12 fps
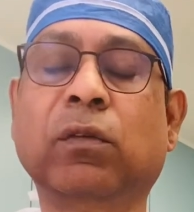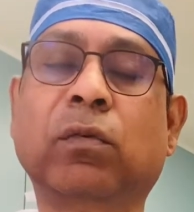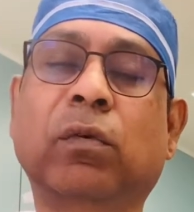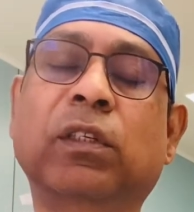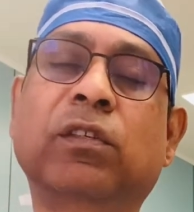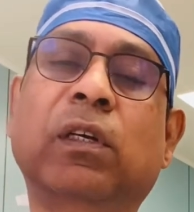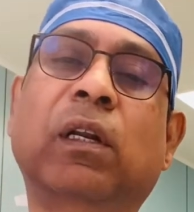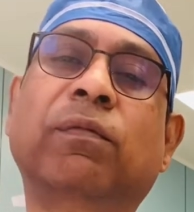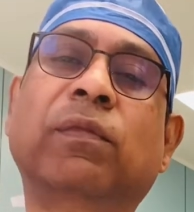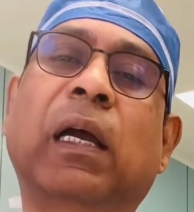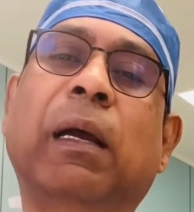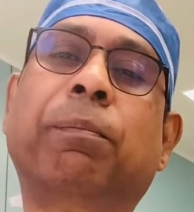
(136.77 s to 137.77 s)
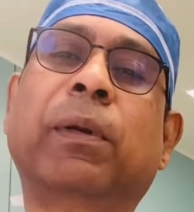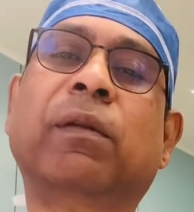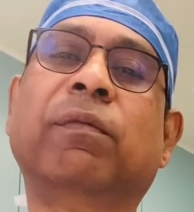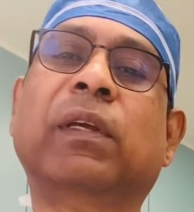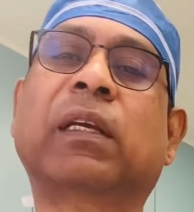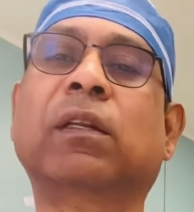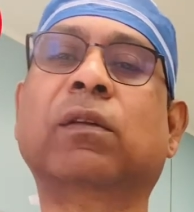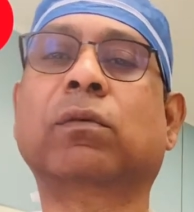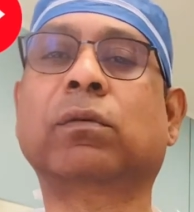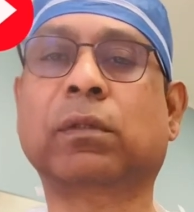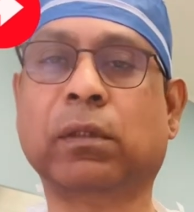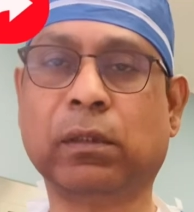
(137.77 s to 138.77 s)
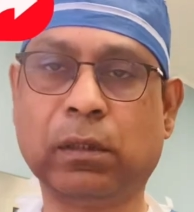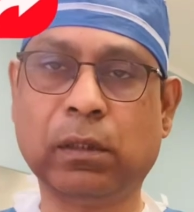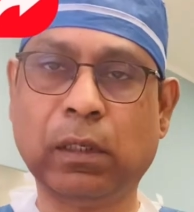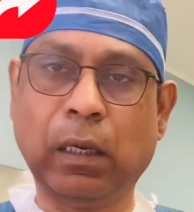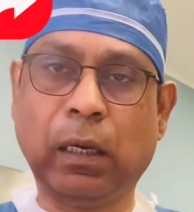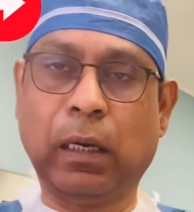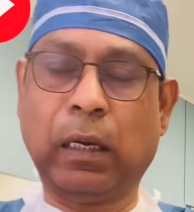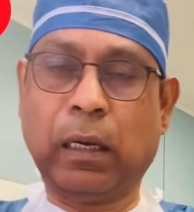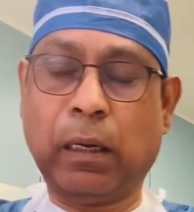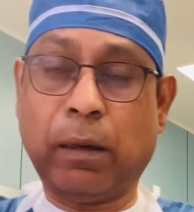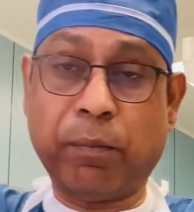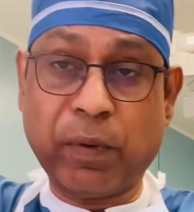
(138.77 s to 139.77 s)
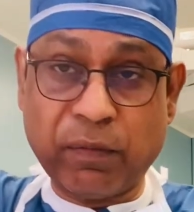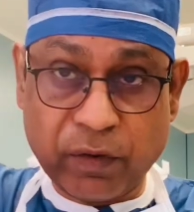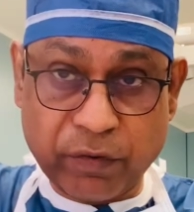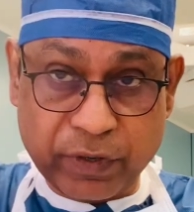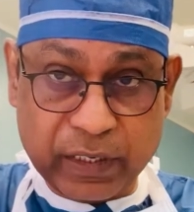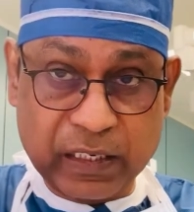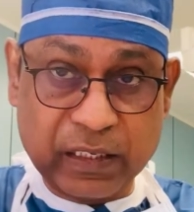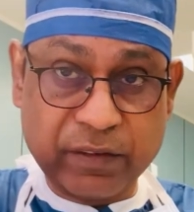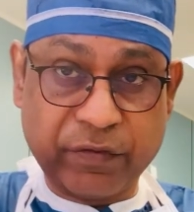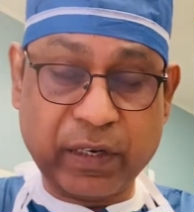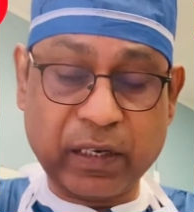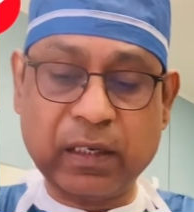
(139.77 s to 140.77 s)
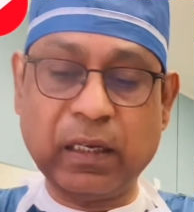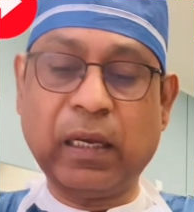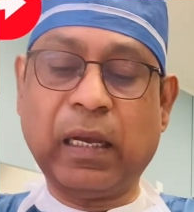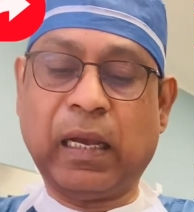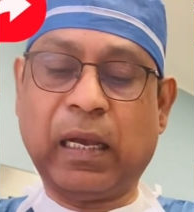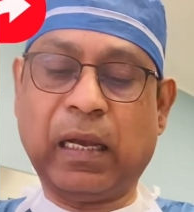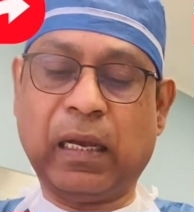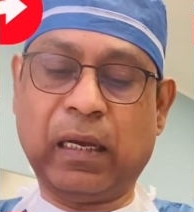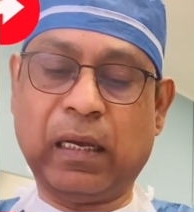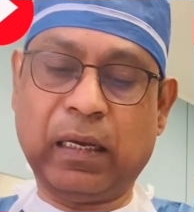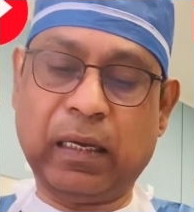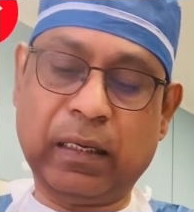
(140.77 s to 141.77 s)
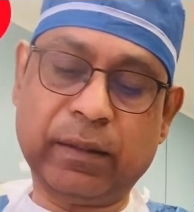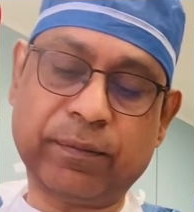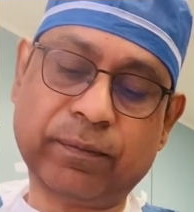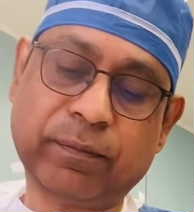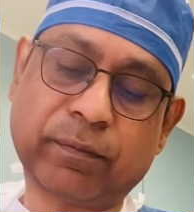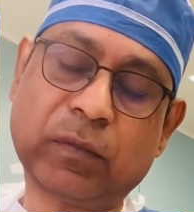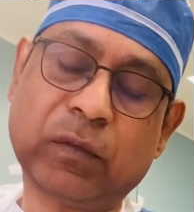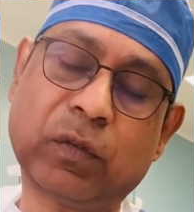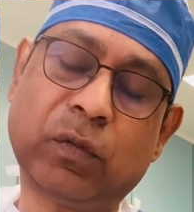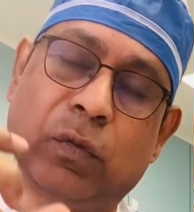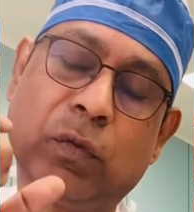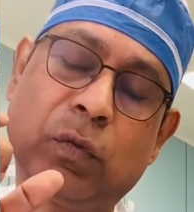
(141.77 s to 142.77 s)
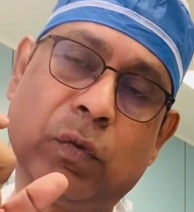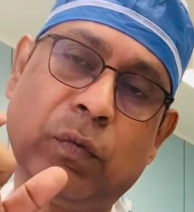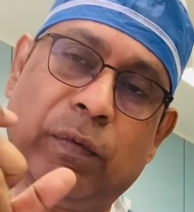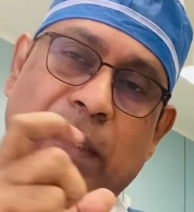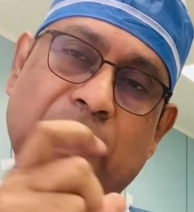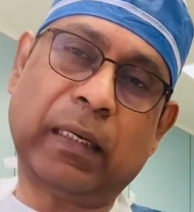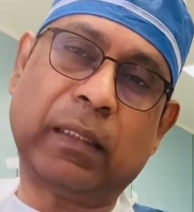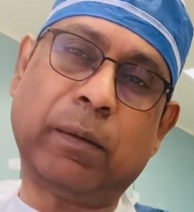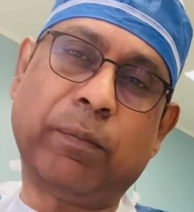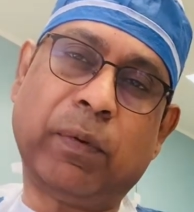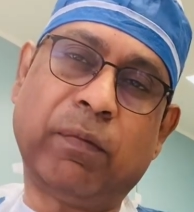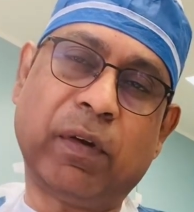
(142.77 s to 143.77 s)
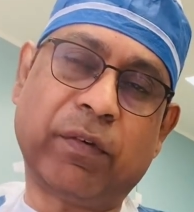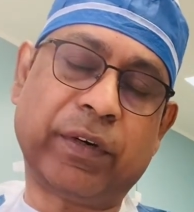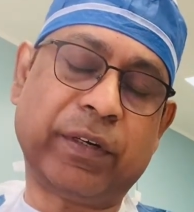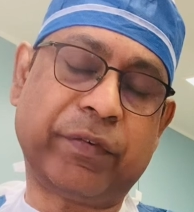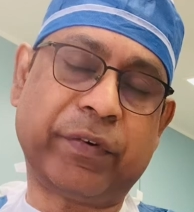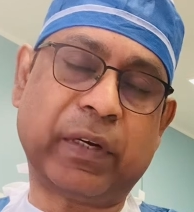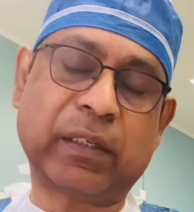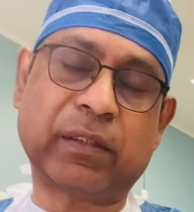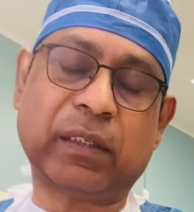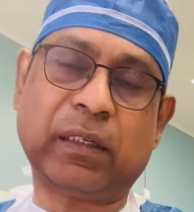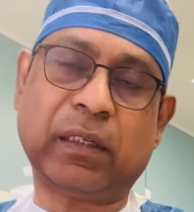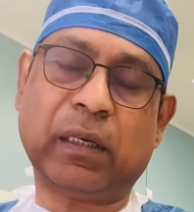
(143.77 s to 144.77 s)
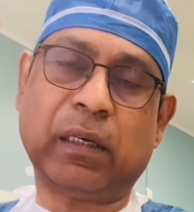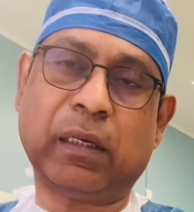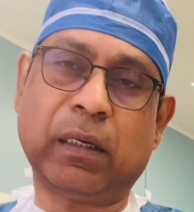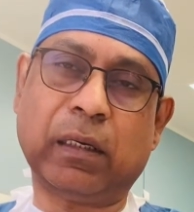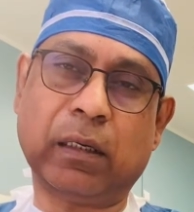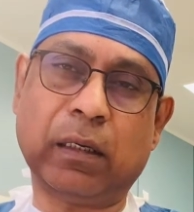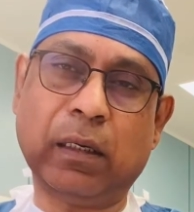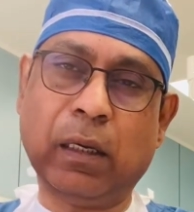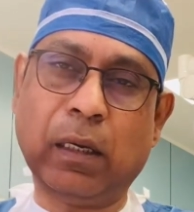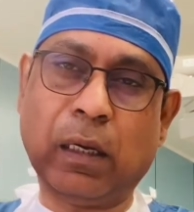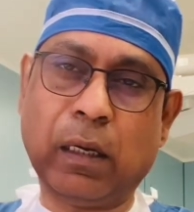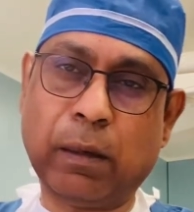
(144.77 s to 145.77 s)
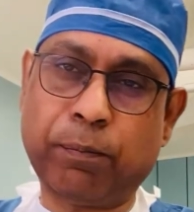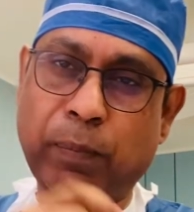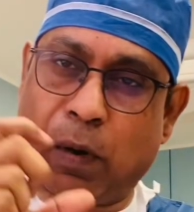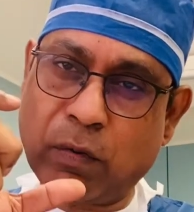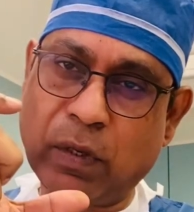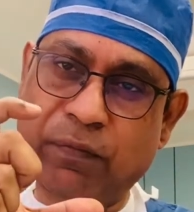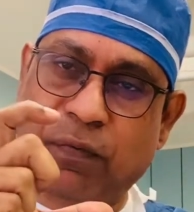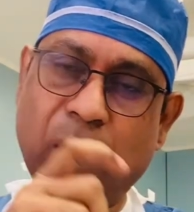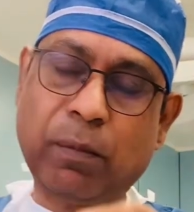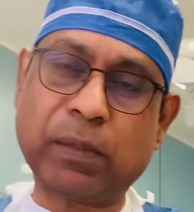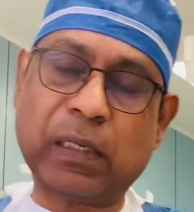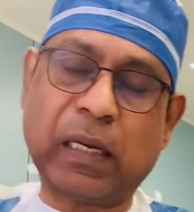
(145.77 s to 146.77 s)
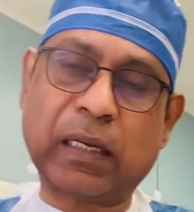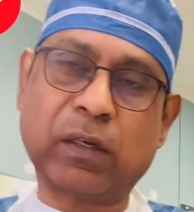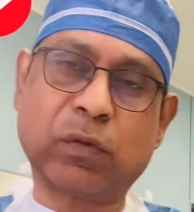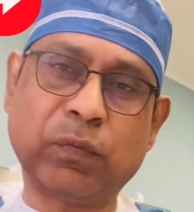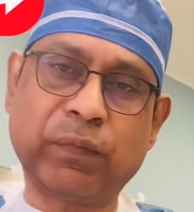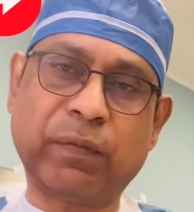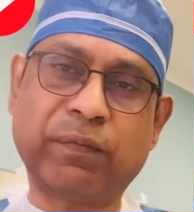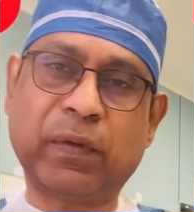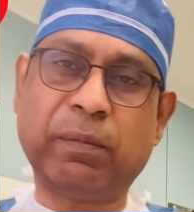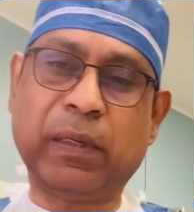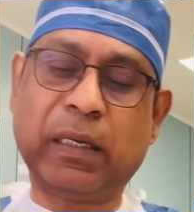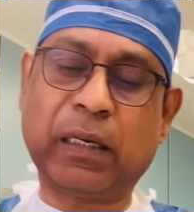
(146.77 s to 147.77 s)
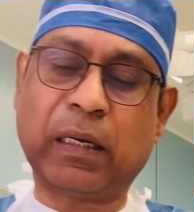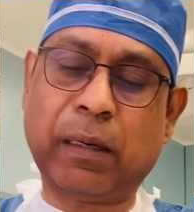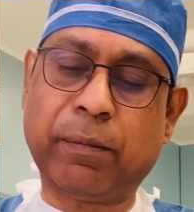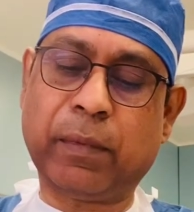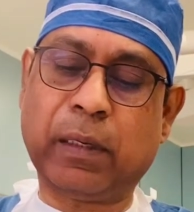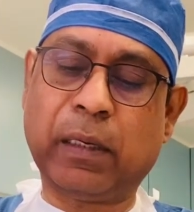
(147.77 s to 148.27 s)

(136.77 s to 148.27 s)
So instead of the heparin, we can use a bivalirudin drug, and you will get the bivalirudin drugs in powder forms, like a 250 milligram